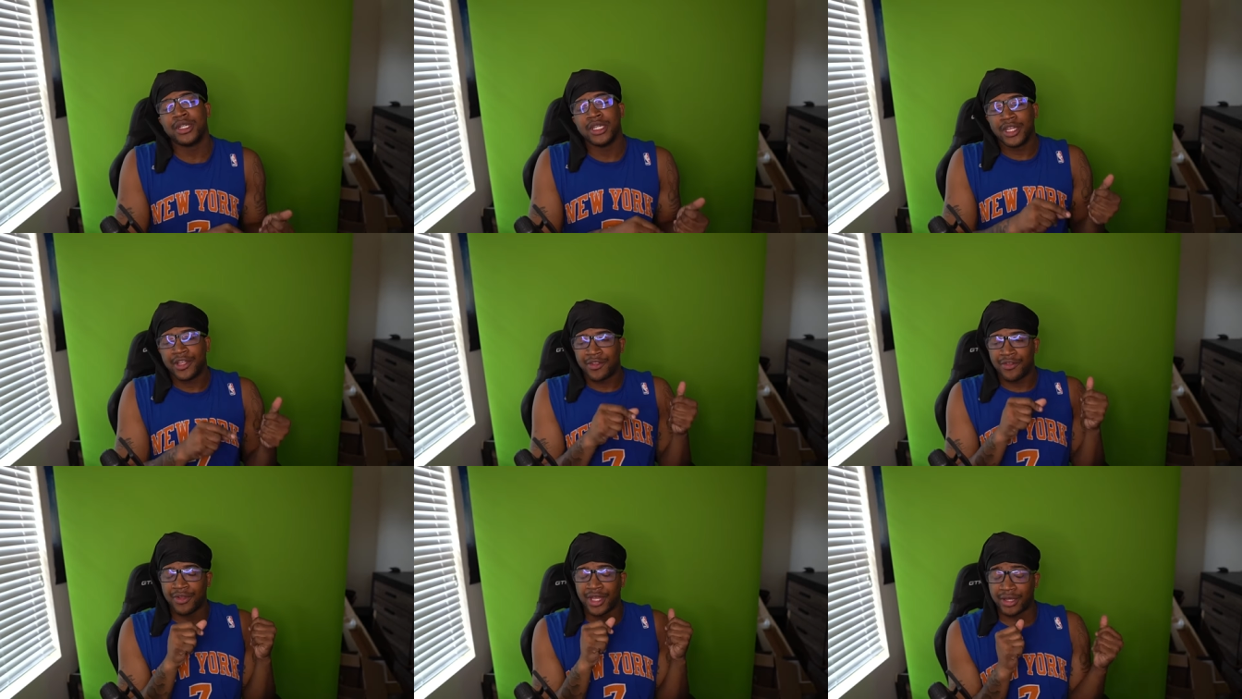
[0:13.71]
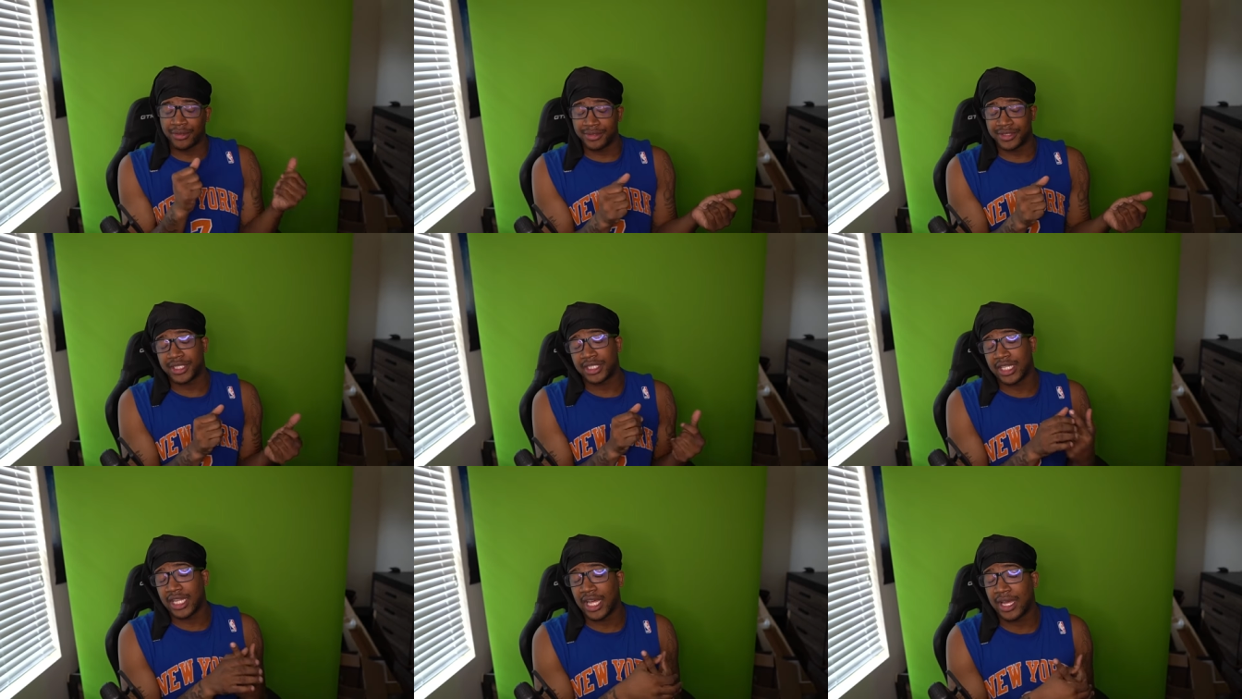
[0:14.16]
If you guys want to
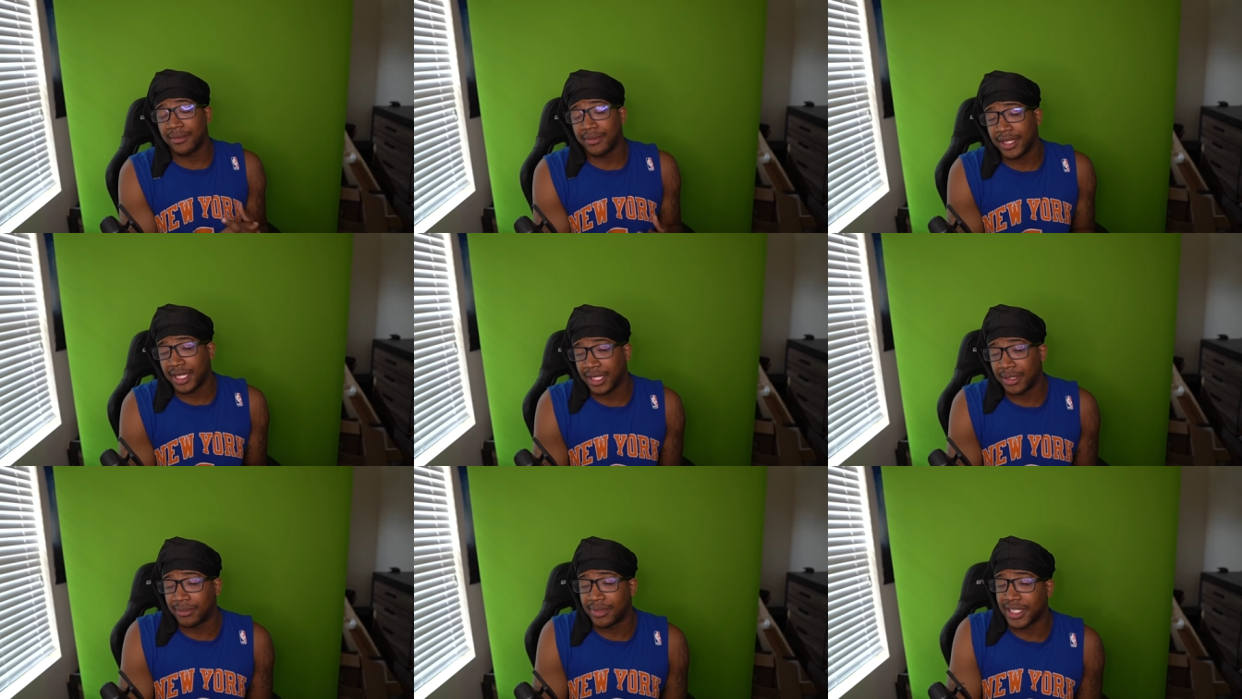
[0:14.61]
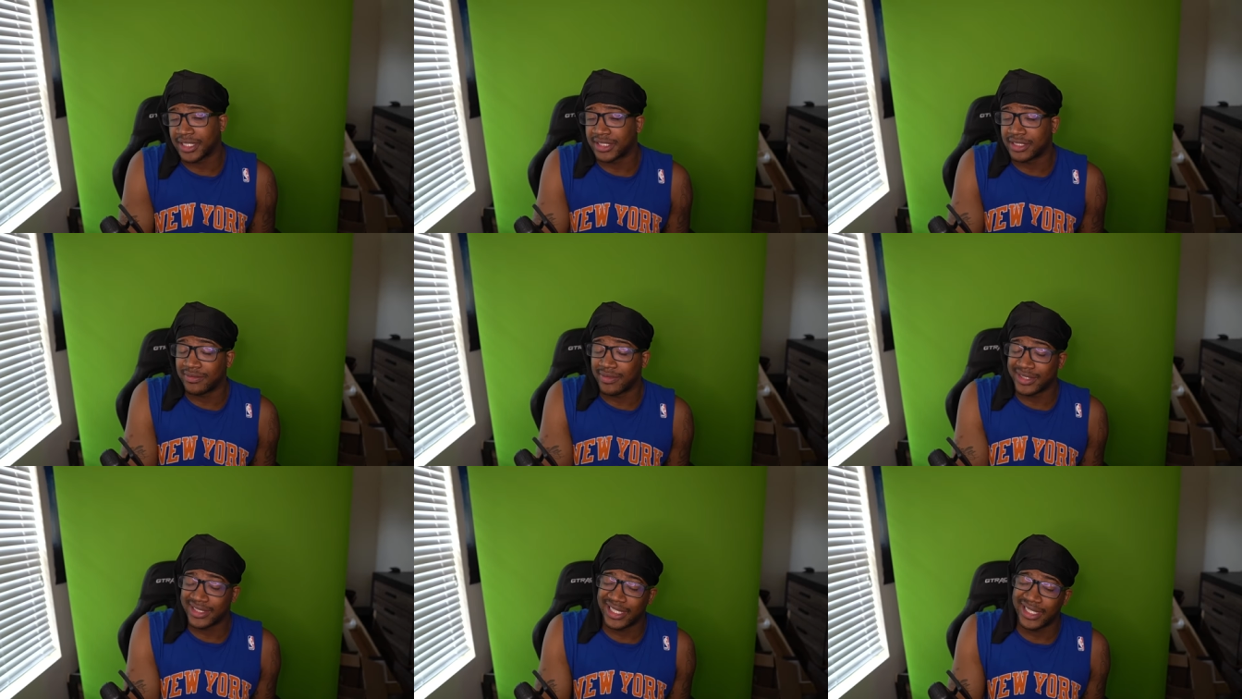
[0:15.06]
see live gameplay,
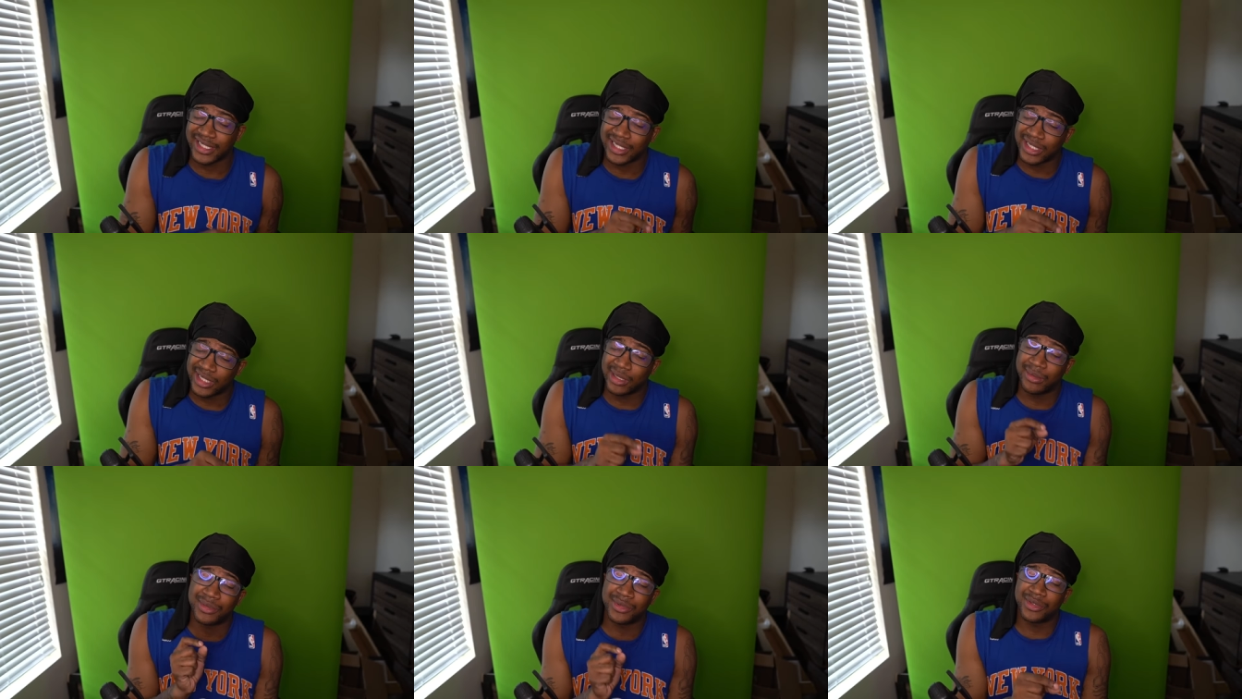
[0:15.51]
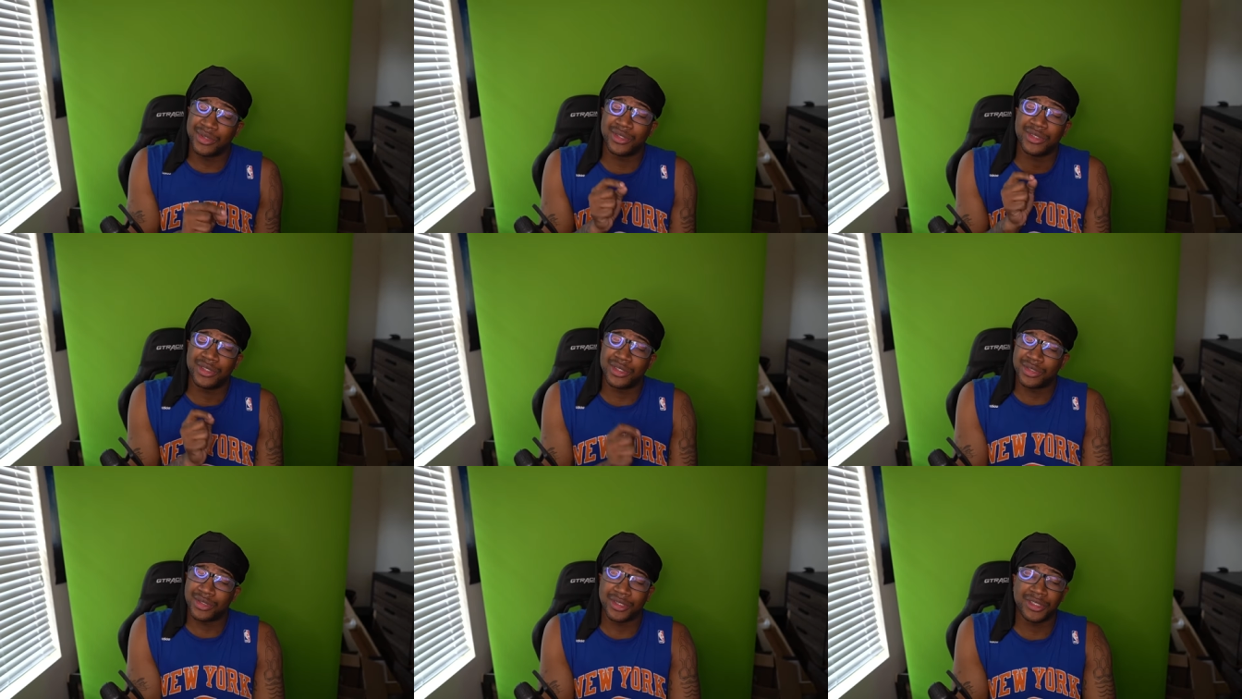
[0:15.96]
stuff like that, come to the
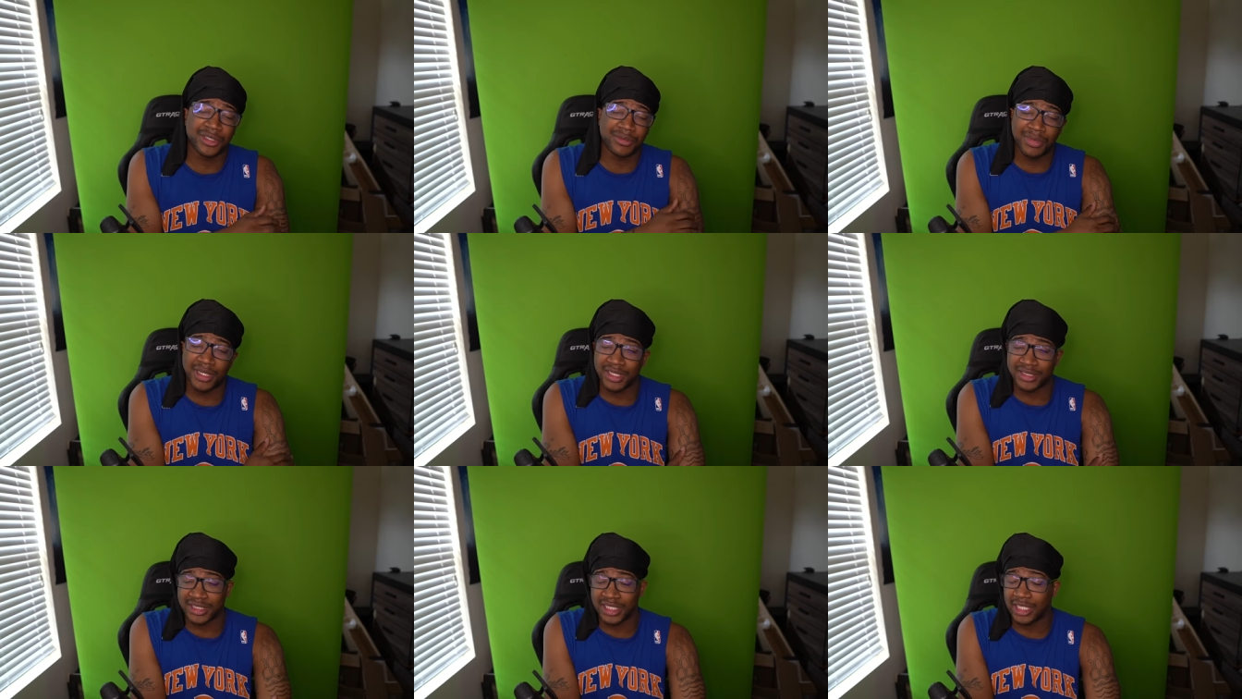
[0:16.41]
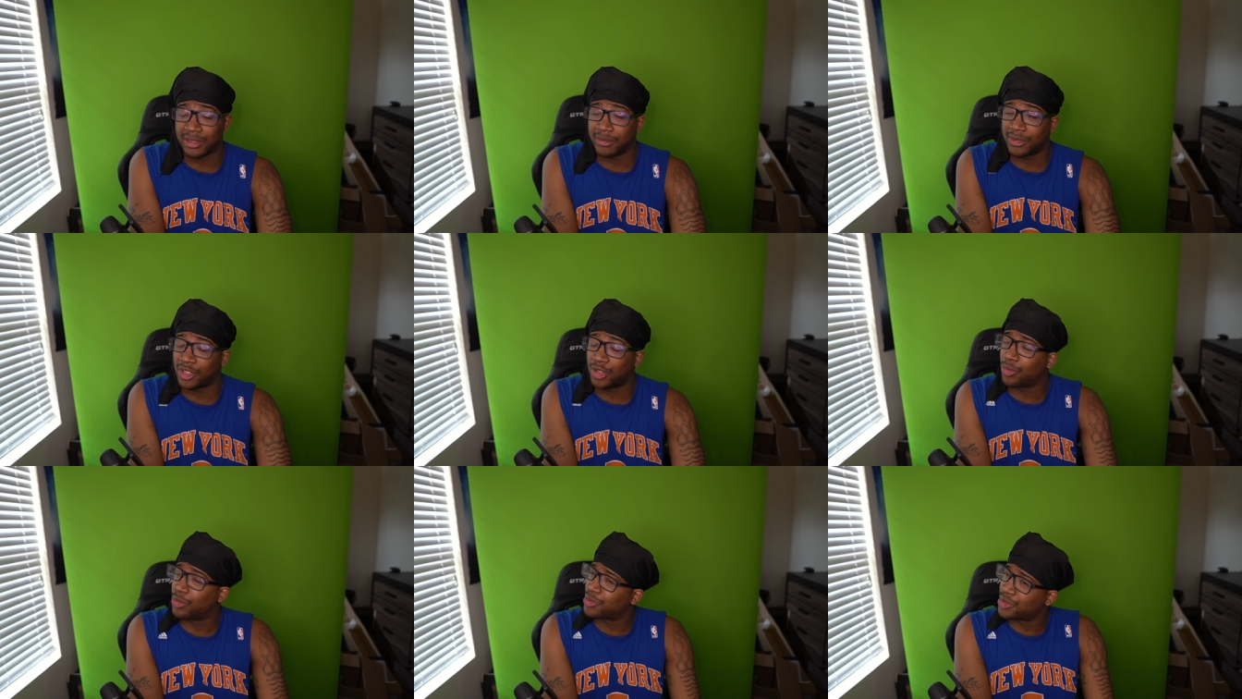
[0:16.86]
description box down below.